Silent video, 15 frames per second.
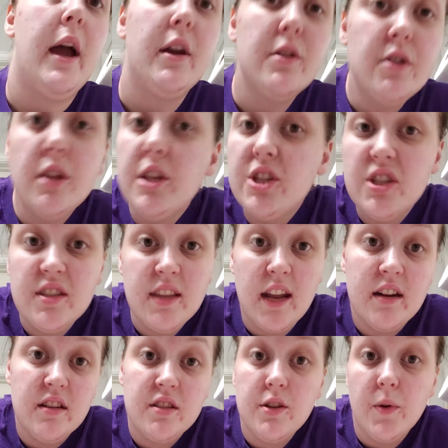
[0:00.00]
I usually just
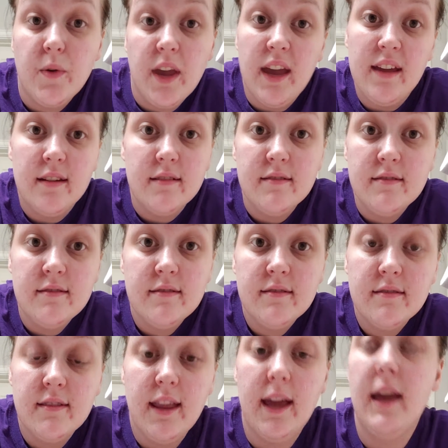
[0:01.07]
let it soak in.
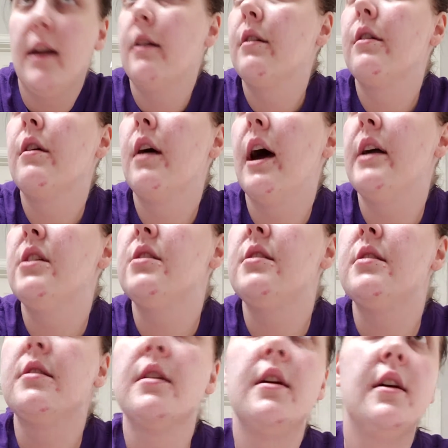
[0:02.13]
Like, I
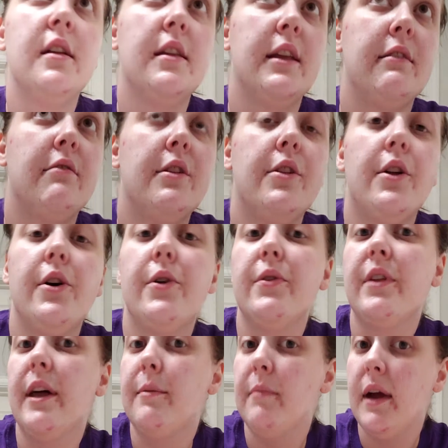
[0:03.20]
just leave it
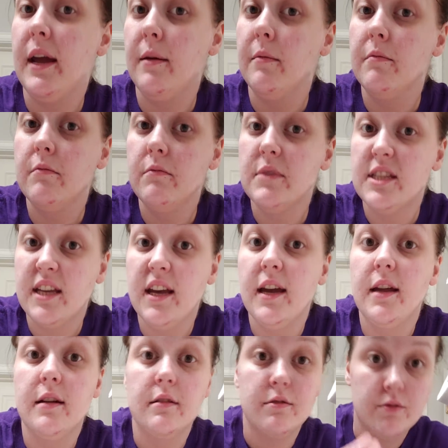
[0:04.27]
alone, let my
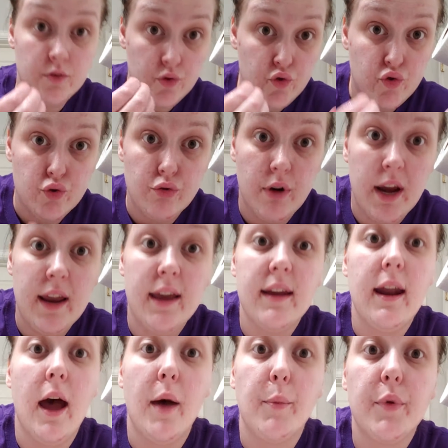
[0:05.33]
skin drink
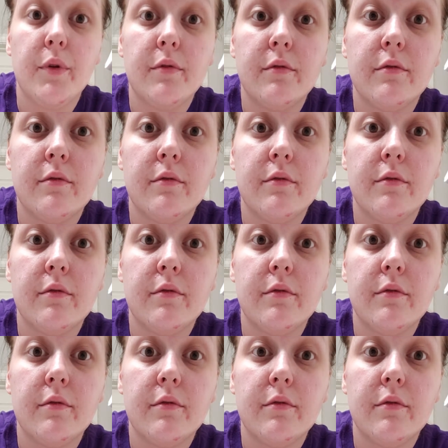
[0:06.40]
it up.